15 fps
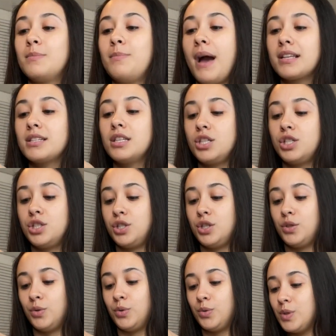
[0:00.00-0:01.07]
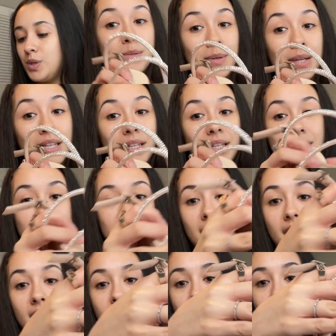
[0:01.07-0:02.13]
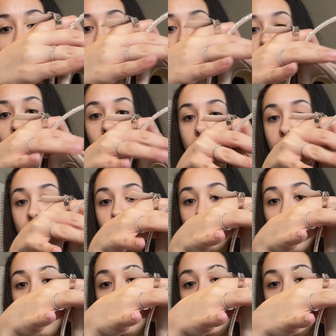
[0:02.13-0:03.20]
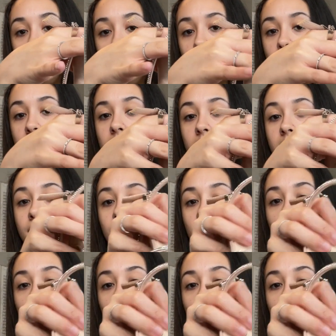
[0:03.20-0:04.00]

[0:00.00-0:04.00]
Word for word: back to the shoes. What it looks like. They're just really small heels,